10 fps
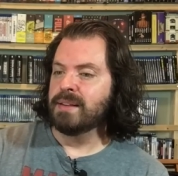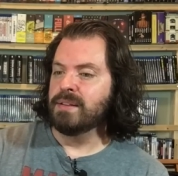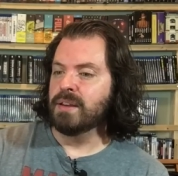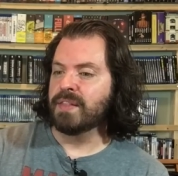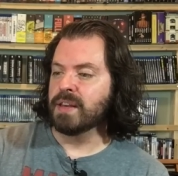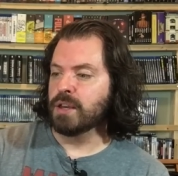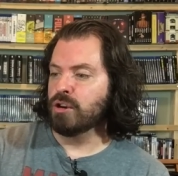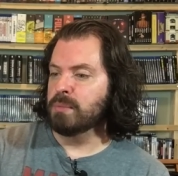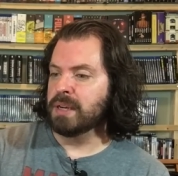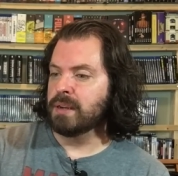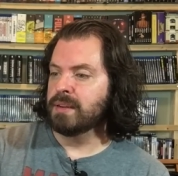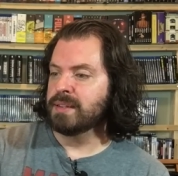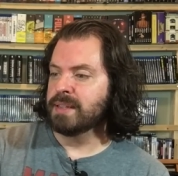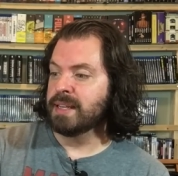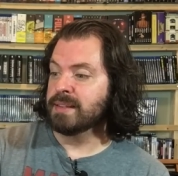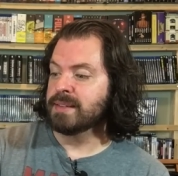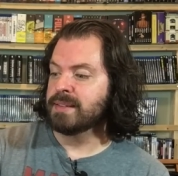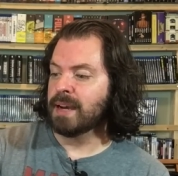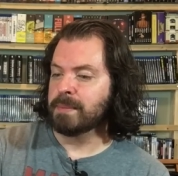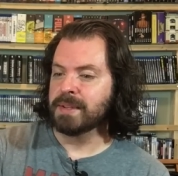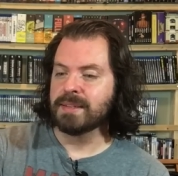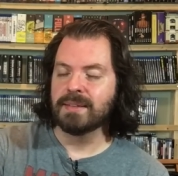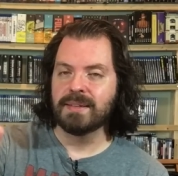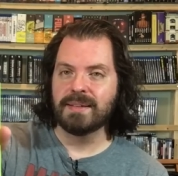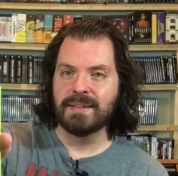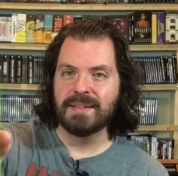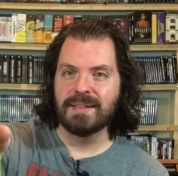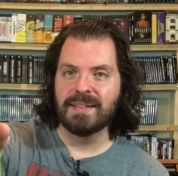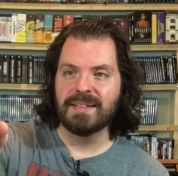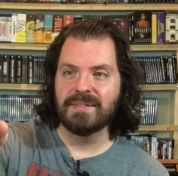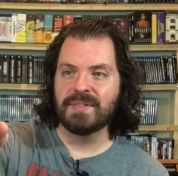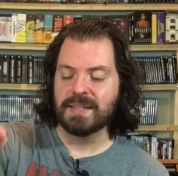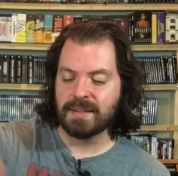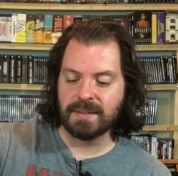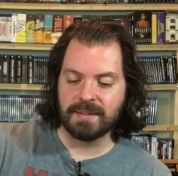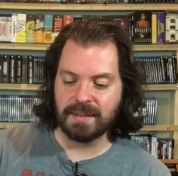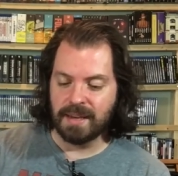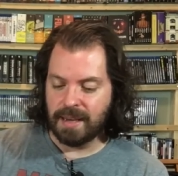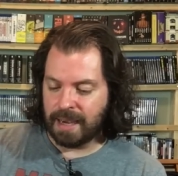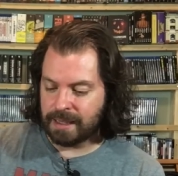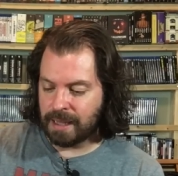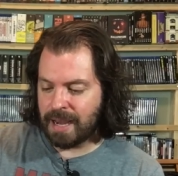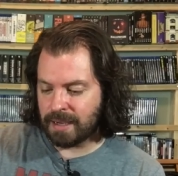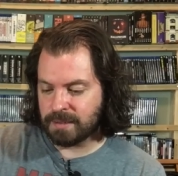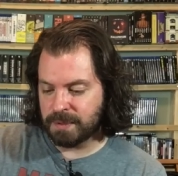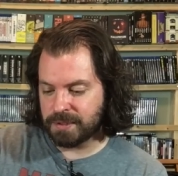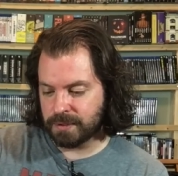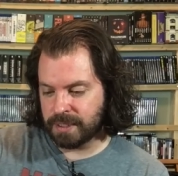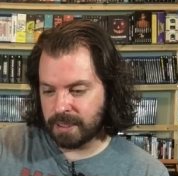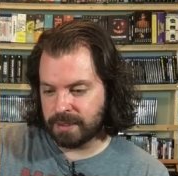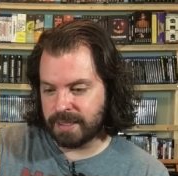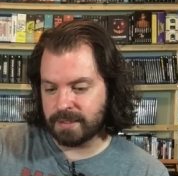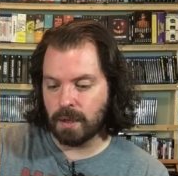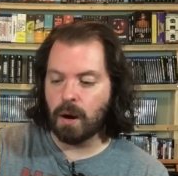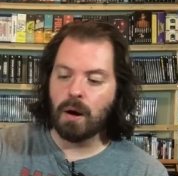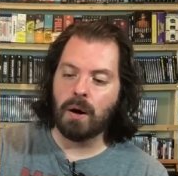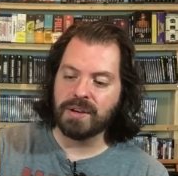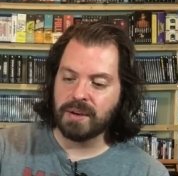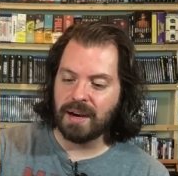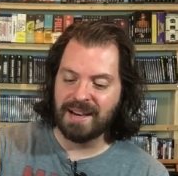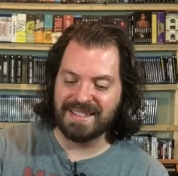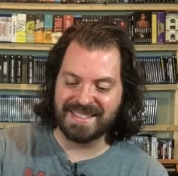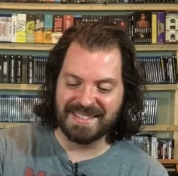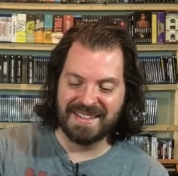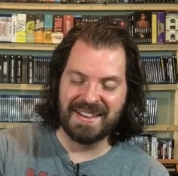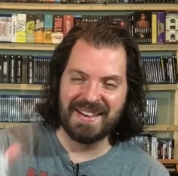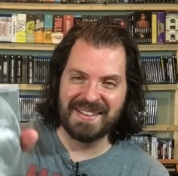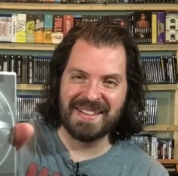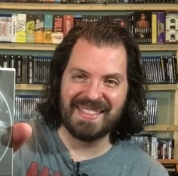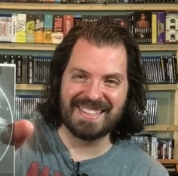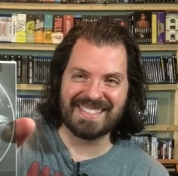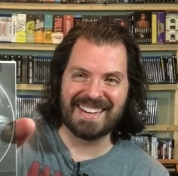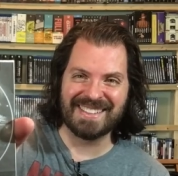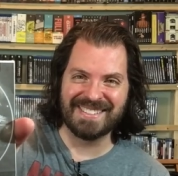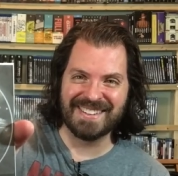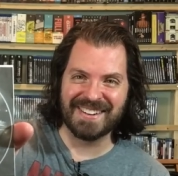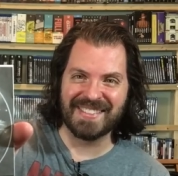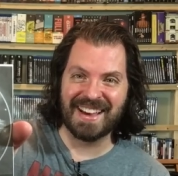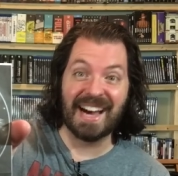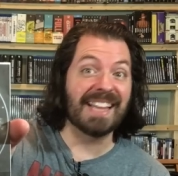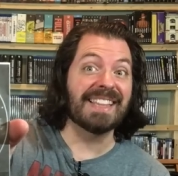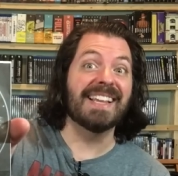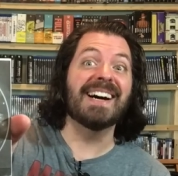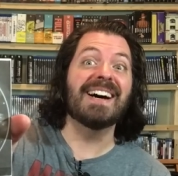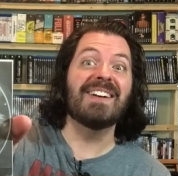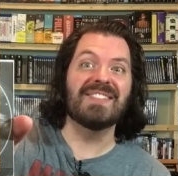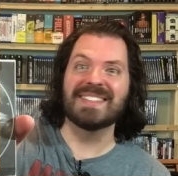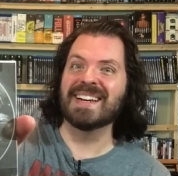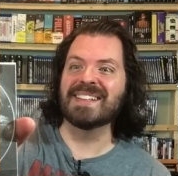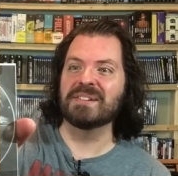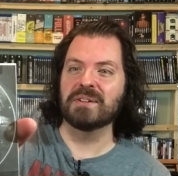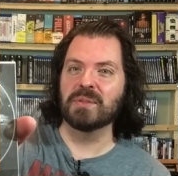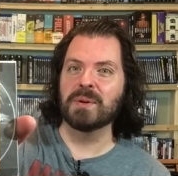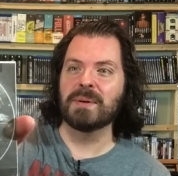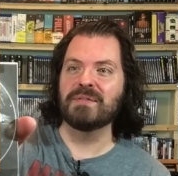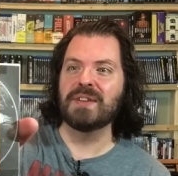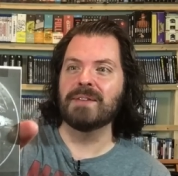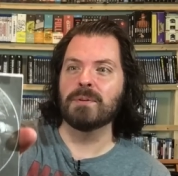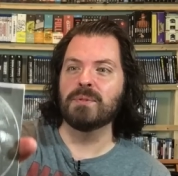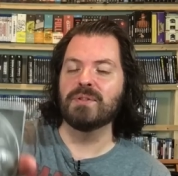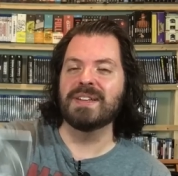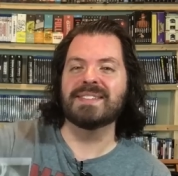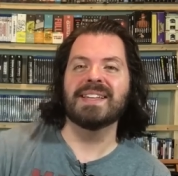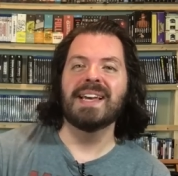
Nothing human can stop it. Fantastic. And last, but certainly not least, oh, you guys, This Island Earth. I love This Island Earth, one of my favorite movies.